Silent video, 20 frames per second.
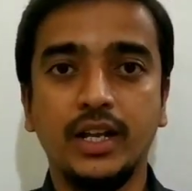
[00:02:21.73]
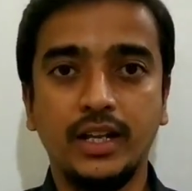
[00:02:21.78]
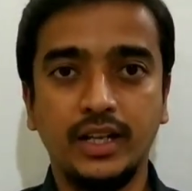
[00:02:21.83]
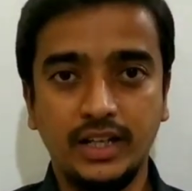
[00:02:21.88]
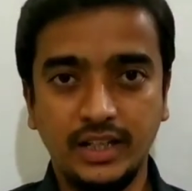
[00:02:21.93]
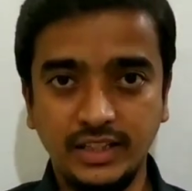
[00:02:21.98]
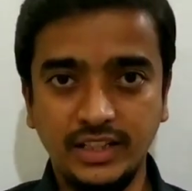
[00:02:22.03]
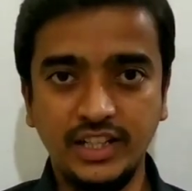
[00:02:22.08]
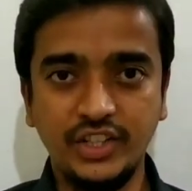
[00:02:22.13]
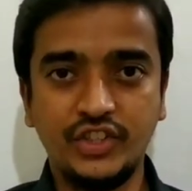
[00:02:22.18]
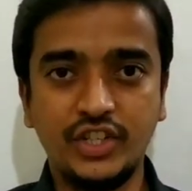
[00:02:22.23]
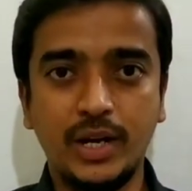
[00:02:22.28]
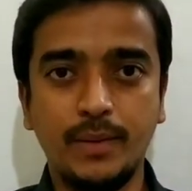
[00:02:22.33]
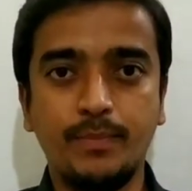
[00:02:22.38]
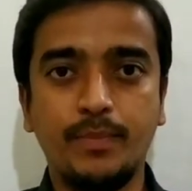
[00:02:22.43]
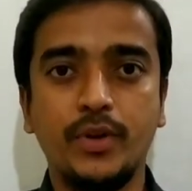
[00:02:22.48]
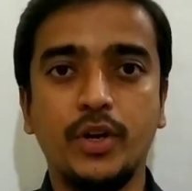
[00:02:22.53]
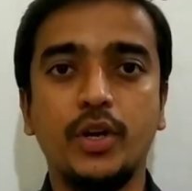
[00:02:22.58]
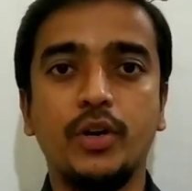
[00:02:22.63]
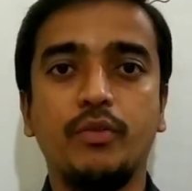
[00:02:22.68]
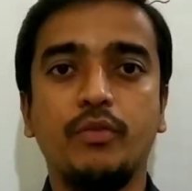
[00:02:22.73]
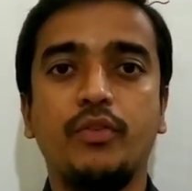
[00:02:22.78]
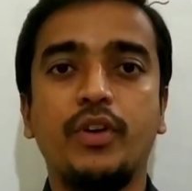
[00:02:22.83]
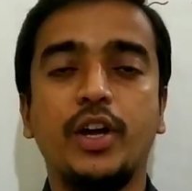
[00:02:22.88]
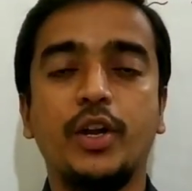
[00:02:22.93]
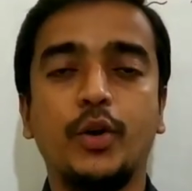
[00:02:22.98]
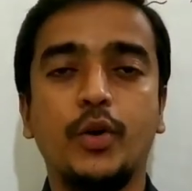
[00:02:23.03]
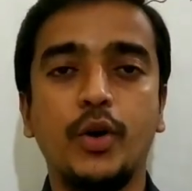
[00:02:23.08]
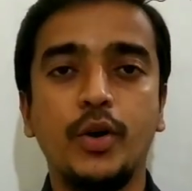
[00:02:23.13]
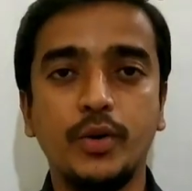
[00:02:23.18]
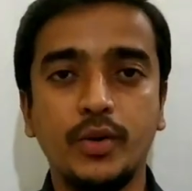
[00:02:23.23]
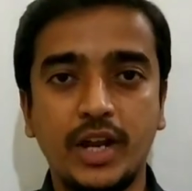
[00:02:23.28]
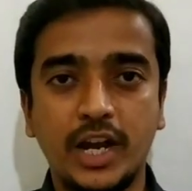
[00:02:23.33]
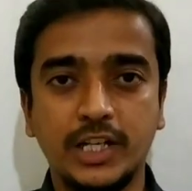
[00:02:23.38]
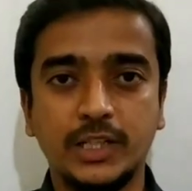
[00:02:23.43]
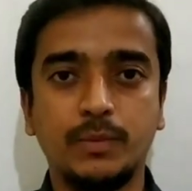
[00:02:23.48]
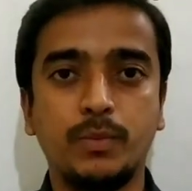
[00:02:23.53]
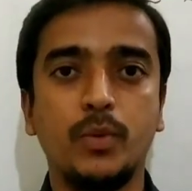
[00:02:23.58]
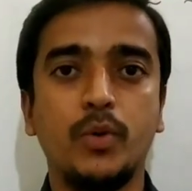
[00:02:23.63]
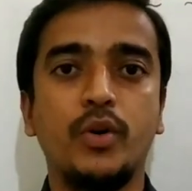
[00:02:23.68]
In this chapter we are going to
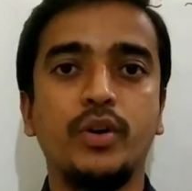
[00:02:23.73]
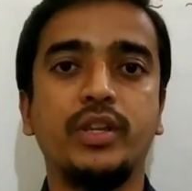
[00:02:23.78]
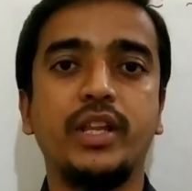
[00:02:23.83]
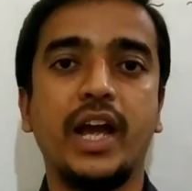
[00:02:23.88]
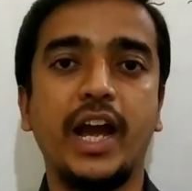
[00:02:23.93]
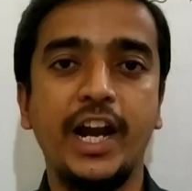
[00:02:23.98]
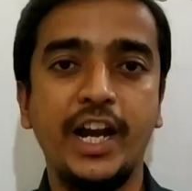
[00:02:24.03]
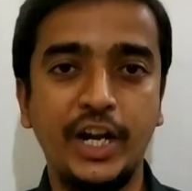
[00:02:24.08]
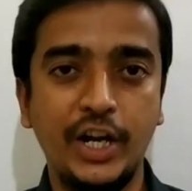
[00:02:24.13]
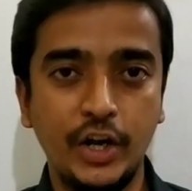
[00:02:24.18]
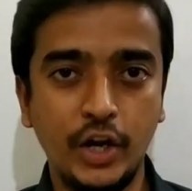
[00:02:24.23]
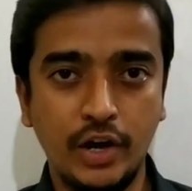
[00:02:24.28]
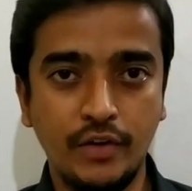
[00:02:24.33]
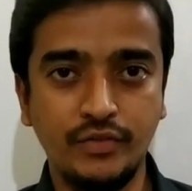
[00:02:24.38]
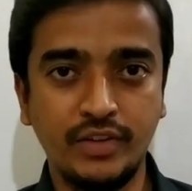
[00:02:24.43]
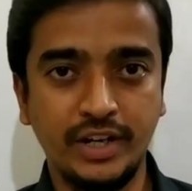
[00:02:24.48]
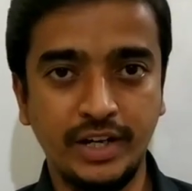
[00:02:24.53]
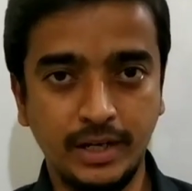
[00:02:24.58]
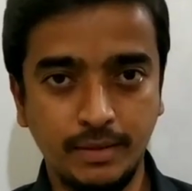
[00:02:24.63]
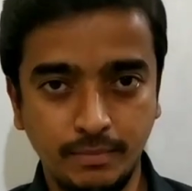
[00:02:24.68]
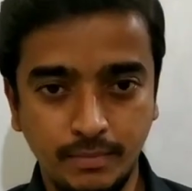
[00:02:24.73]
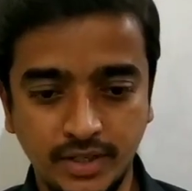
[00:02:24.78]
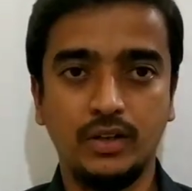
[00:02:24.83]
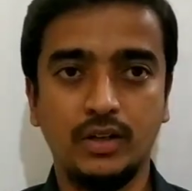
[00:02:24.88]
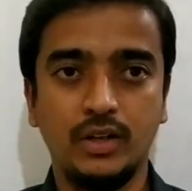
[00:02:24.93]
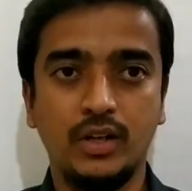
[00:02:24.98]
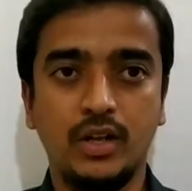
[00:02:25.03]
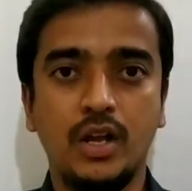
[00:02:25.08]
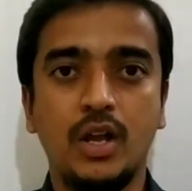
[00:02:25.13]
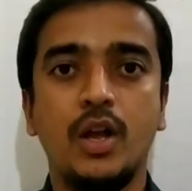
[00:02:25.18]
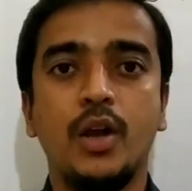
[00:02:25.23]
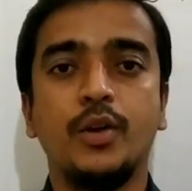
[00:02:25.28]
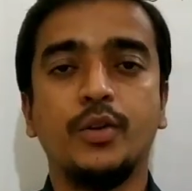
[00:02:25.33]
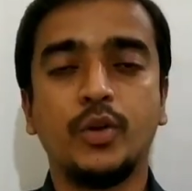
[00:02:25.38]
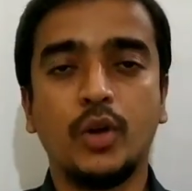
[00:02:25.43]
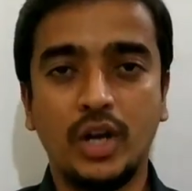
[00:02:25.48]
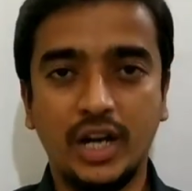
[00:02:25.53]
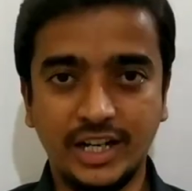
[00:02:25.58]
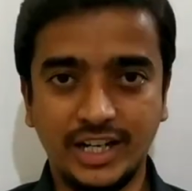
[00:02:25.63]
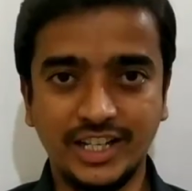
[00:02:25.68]
explore the idea of the numbers. So
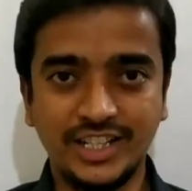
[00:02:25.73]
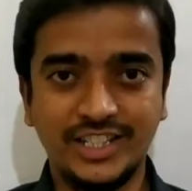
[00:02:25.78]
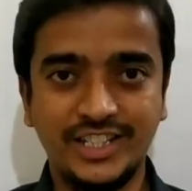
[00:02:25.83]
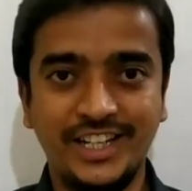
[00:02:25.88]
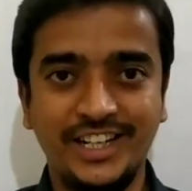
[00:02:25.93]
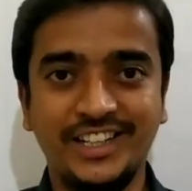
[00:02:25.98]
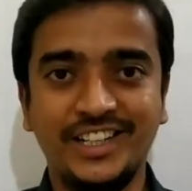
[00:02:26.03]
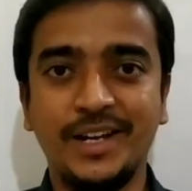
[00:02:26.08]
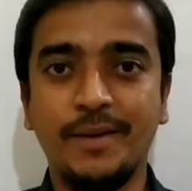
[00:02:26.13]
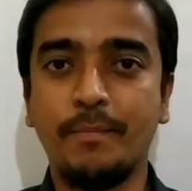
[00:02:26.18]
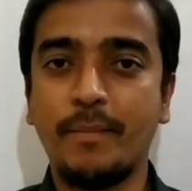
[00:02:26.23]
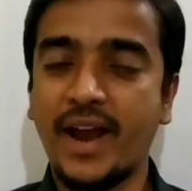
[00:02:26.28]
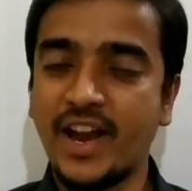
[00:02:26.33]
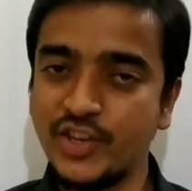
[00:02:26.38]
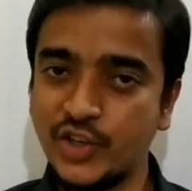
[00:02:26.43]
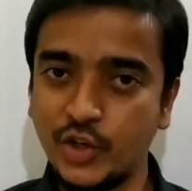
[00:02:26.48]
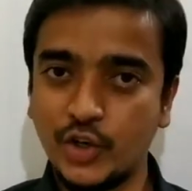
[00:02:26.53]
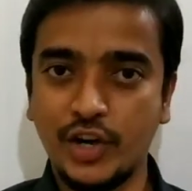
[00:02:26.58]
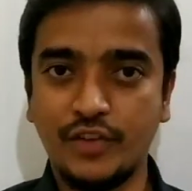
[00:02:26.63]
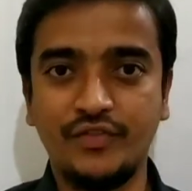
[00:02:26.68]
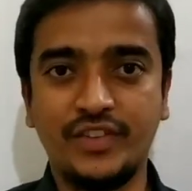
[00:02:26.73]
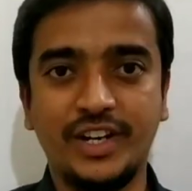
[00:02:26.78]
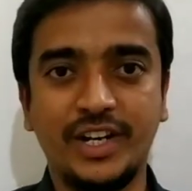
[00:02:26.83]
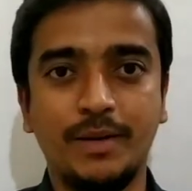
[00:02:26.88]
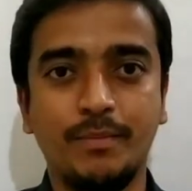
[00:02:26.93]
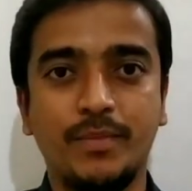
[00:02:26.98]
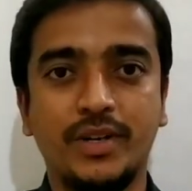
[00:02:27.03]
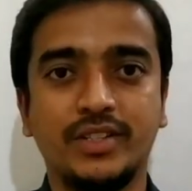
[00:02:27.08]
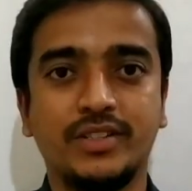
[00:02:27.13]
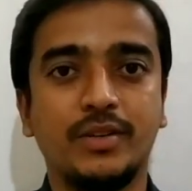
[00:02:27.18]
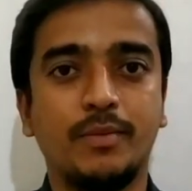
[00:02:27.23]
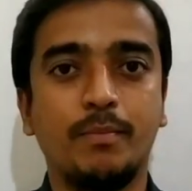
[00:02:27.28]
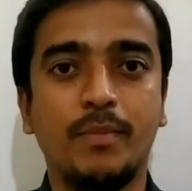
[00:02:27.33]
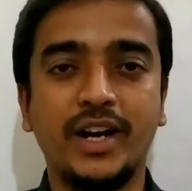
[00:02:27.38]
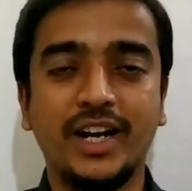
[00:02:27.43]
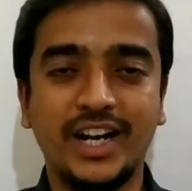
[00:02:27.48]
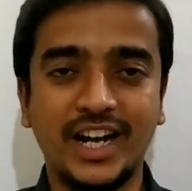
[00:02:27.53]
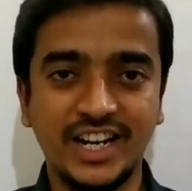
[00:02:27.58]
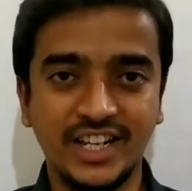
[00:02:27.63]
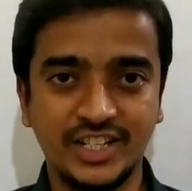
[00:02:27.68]
let us see the magic of the numbers
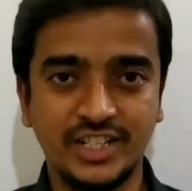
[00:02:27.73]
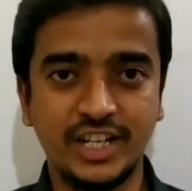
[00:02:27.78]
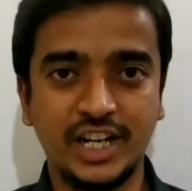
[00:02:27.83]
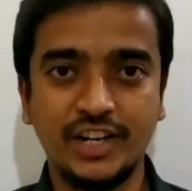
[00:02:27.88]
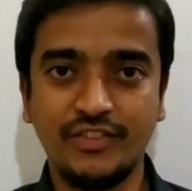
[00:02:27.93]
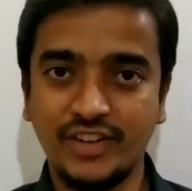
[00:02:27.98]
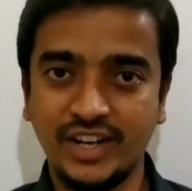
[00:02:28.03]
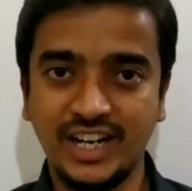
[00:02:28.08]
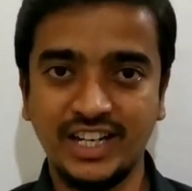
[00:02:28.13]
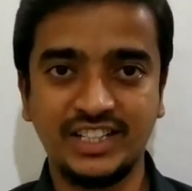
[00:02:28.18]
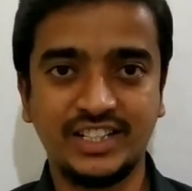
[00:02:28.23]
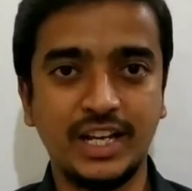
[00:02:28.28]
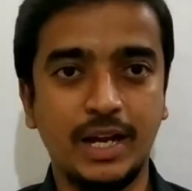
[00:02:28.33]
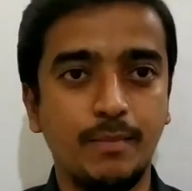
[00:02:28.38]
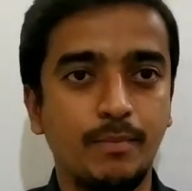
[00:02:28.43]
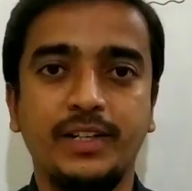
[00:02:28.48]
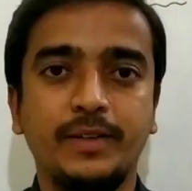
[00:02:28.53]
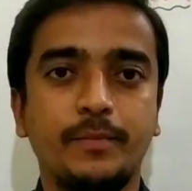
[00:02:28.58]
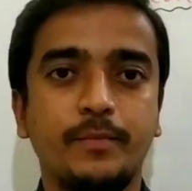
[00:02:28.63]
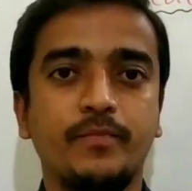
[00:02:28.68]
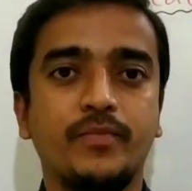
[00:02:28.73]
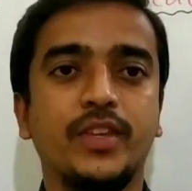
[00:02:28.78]
by considering one example.